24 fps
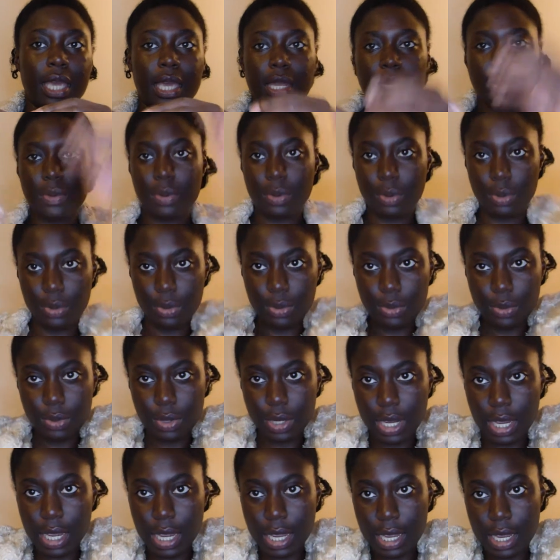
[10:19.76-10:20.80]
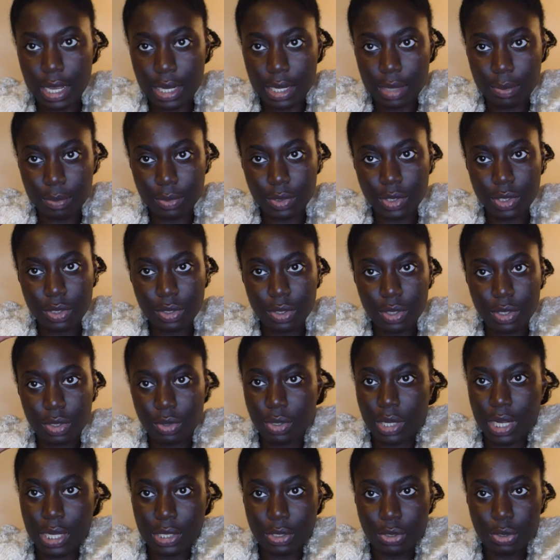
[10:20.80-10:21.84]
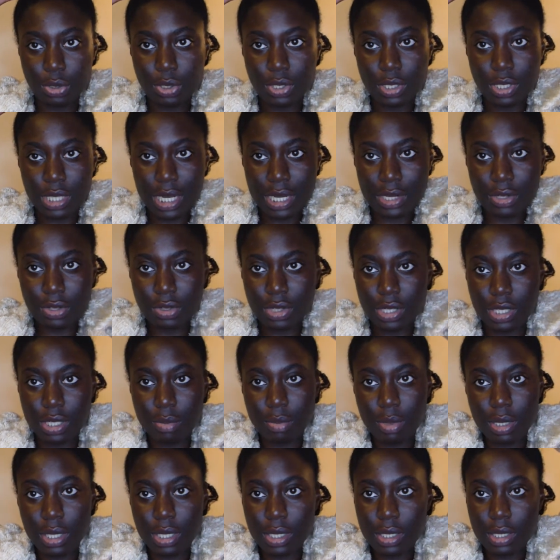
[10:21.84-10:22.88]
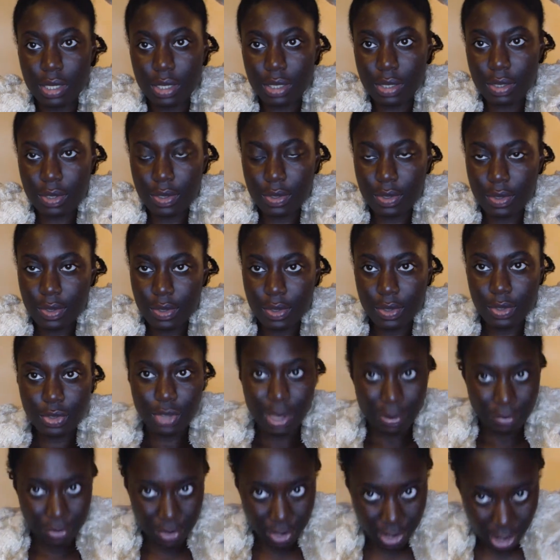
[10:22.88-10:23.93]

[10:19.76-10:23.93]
anywho and I'm just gonna do that to center it a bit so I've